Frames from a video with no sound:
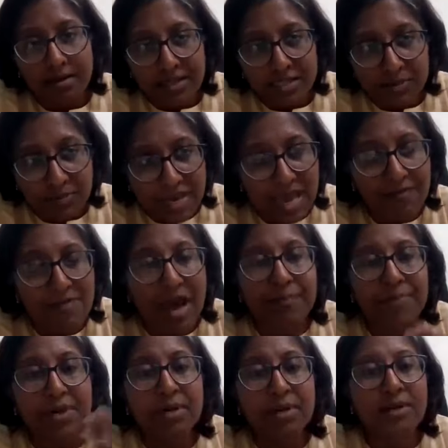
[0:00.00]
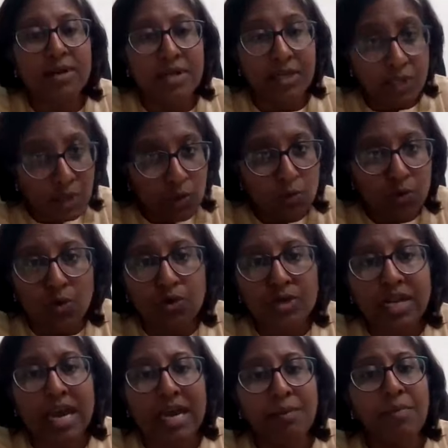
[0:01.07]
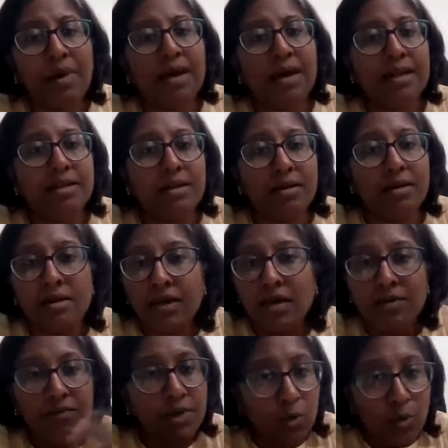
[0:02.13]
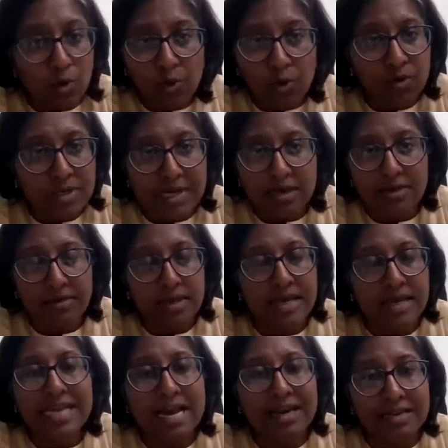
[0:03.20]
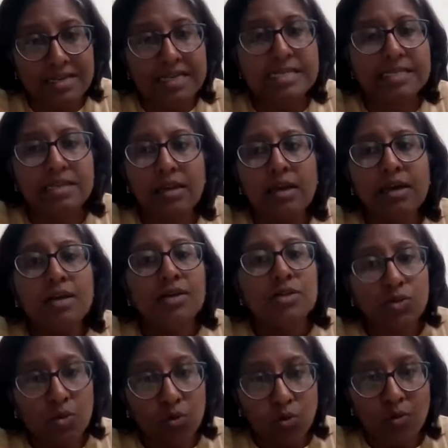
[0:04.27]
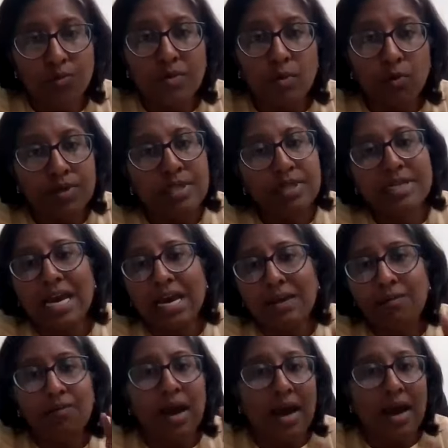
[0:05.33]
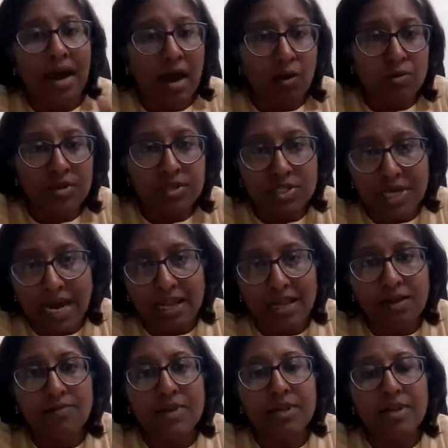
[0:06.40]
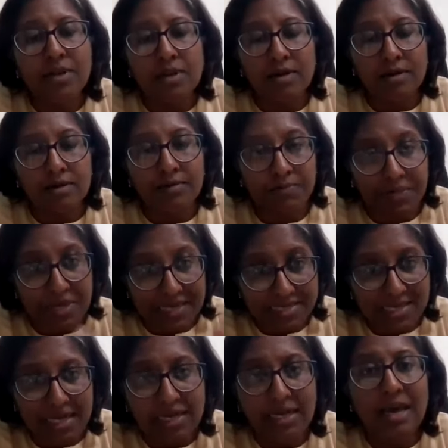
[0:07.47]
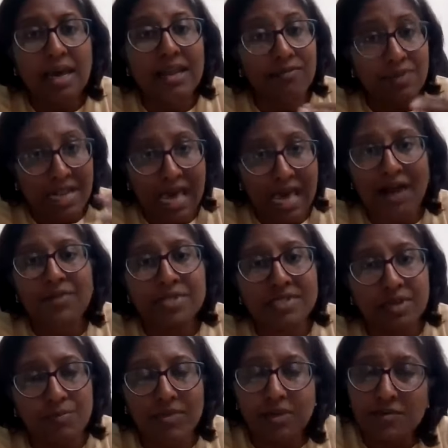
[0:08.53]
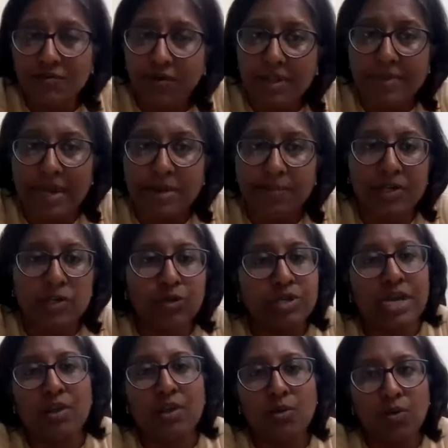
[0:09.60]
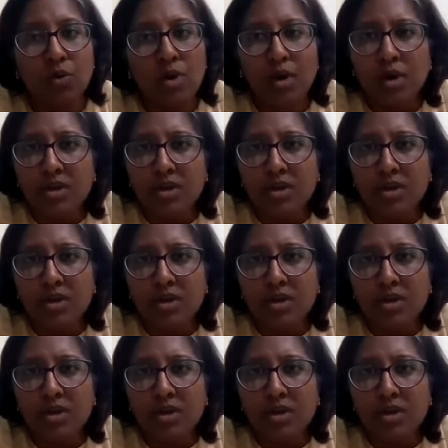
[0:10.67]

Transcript: This may have happened in utero time, and we don't know the exact reason. So over the time, how the child will present and will have the symptoms, we'll be able to tell you.